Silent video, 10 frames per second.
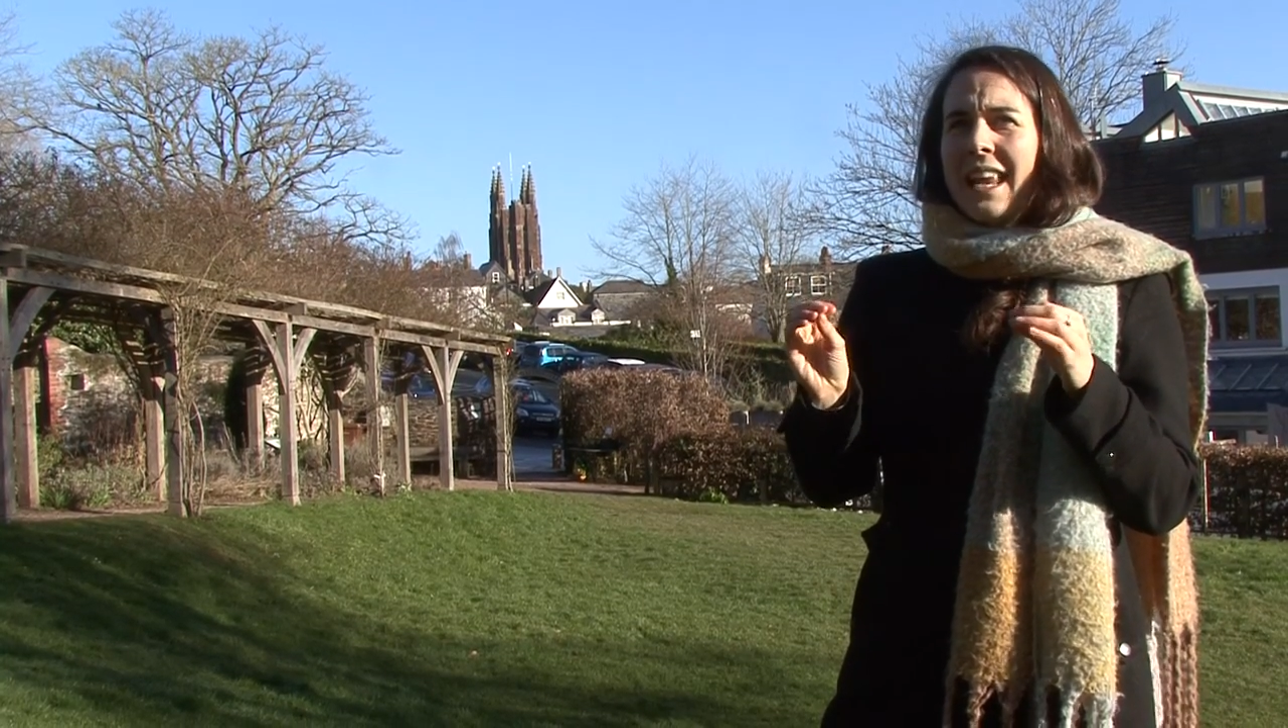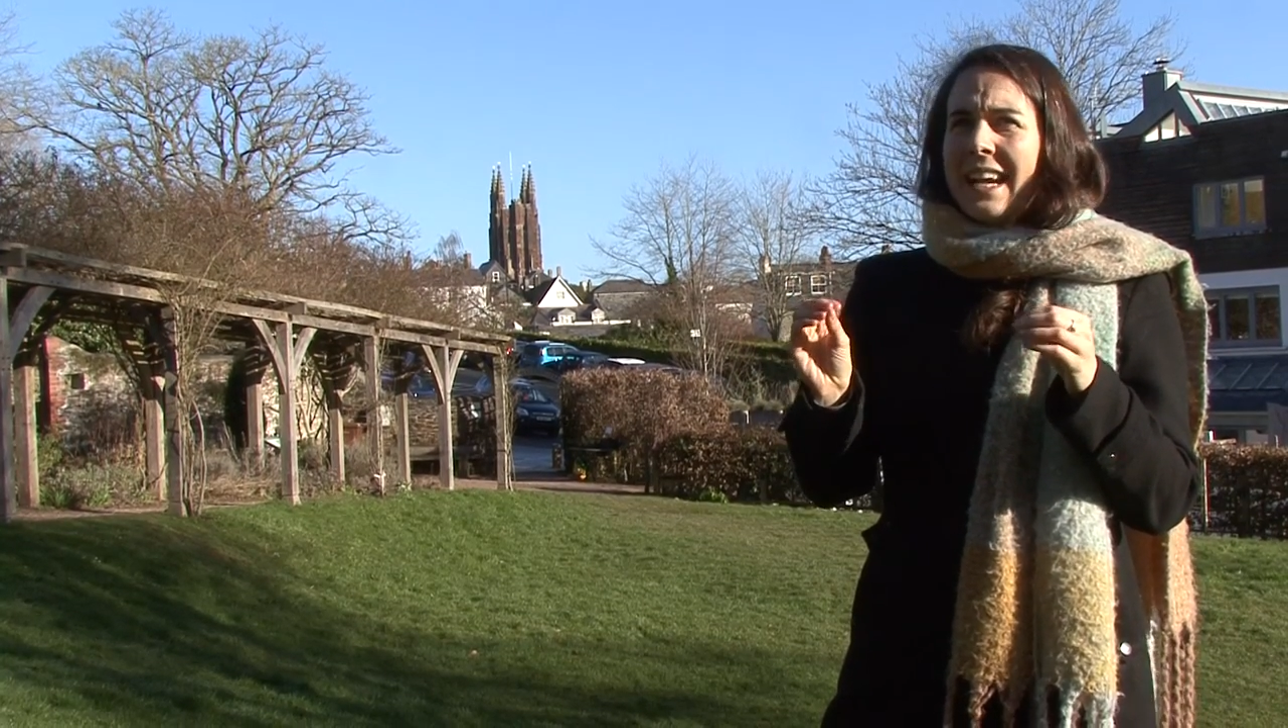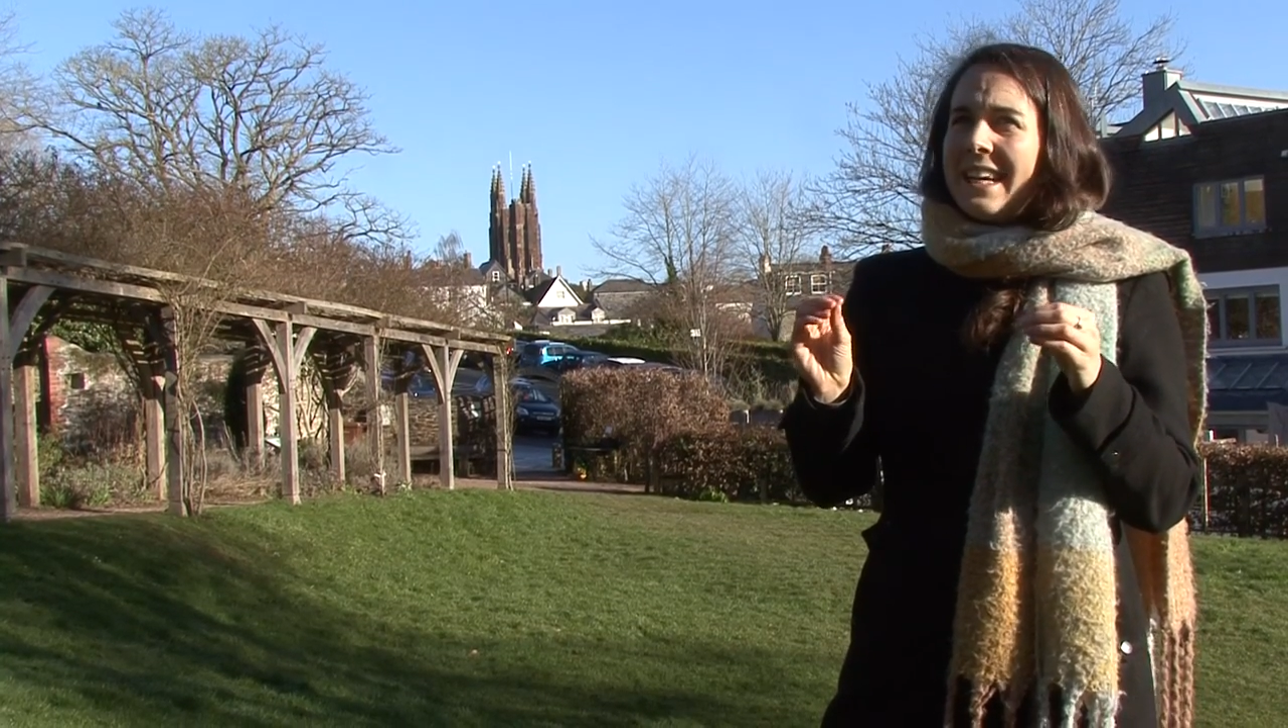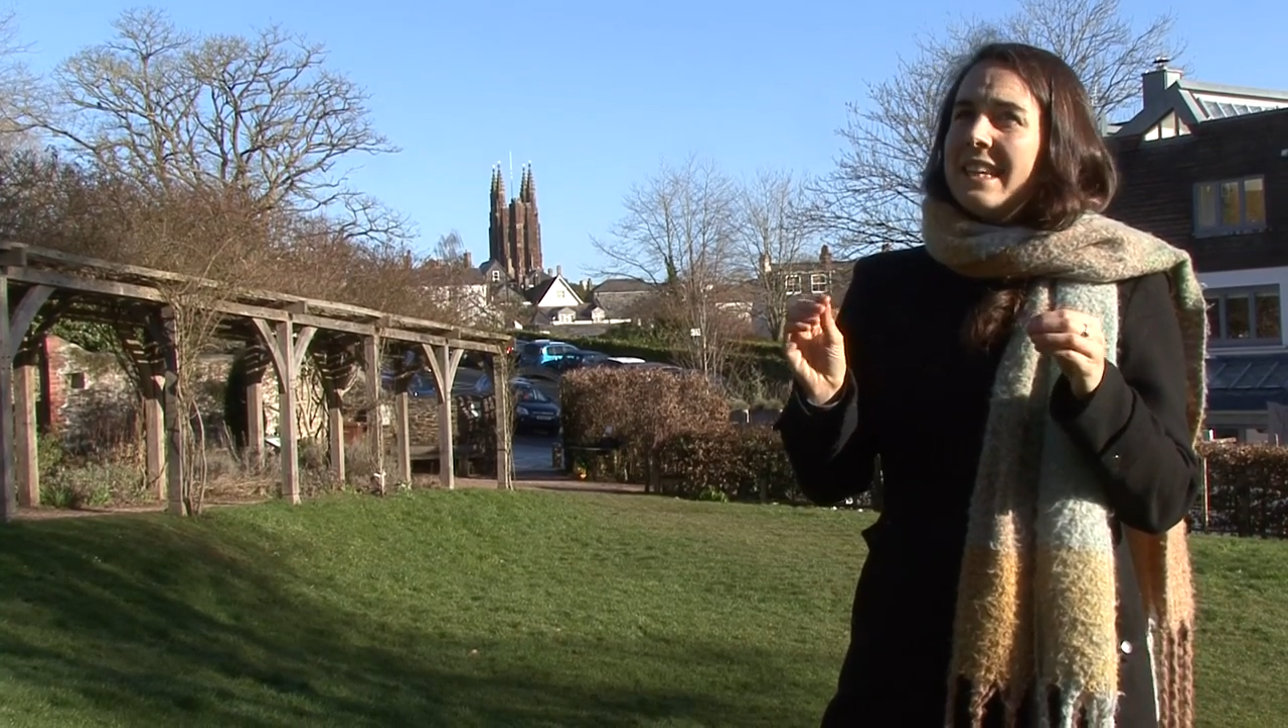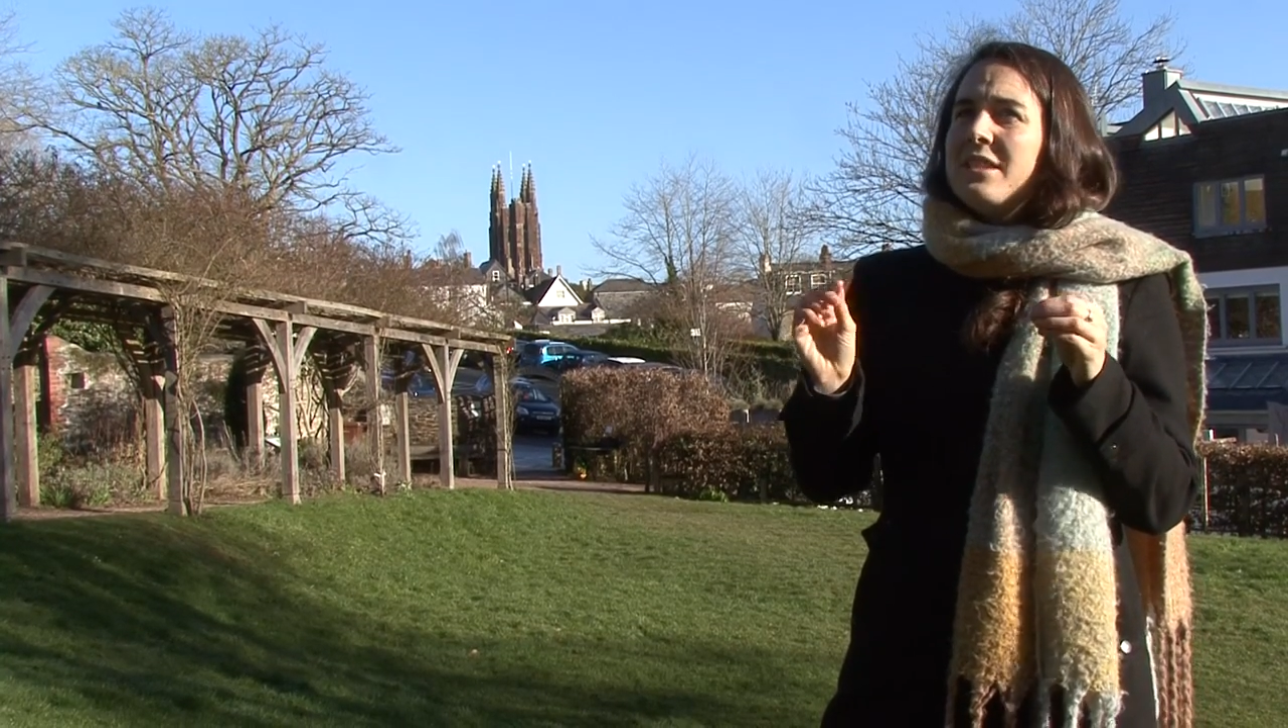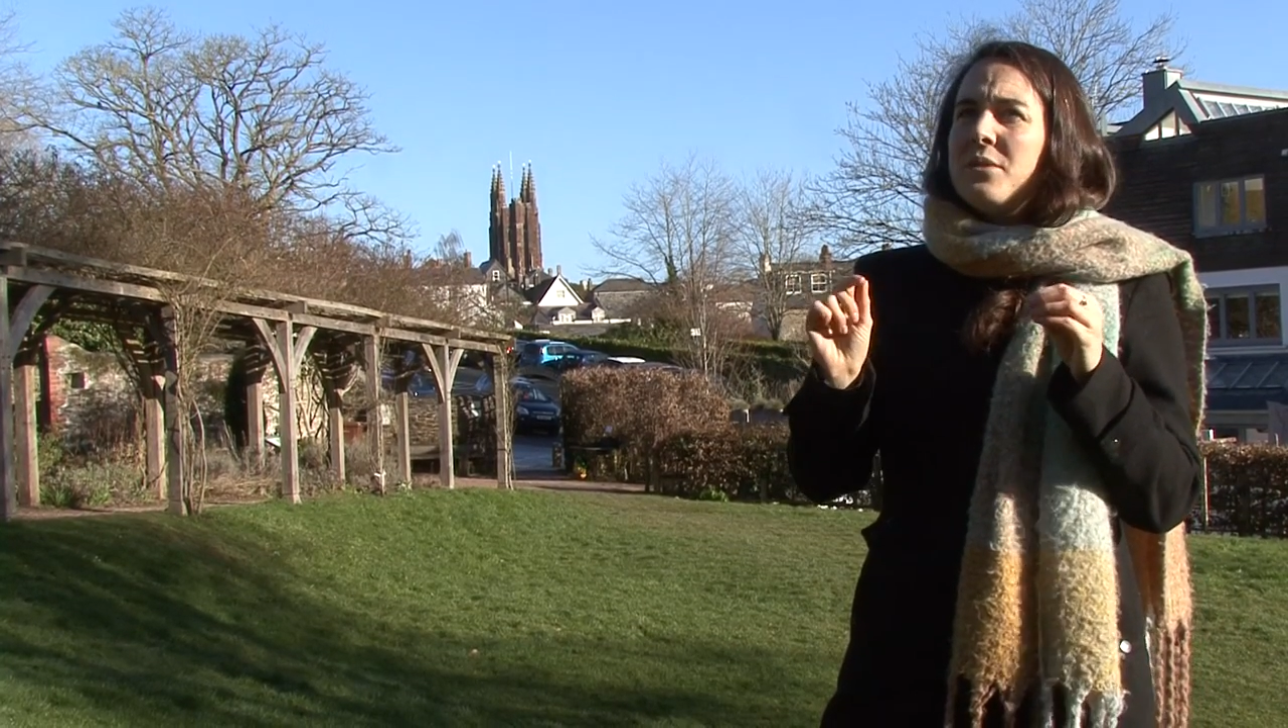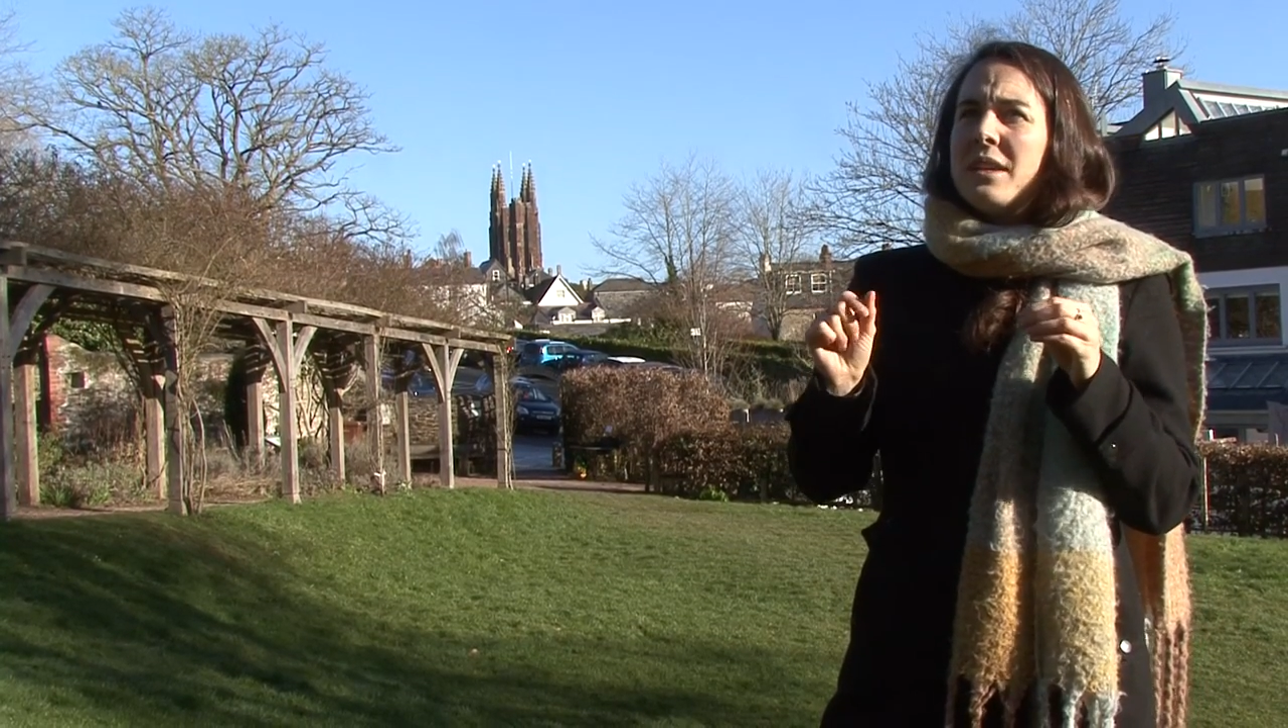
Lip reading: likely to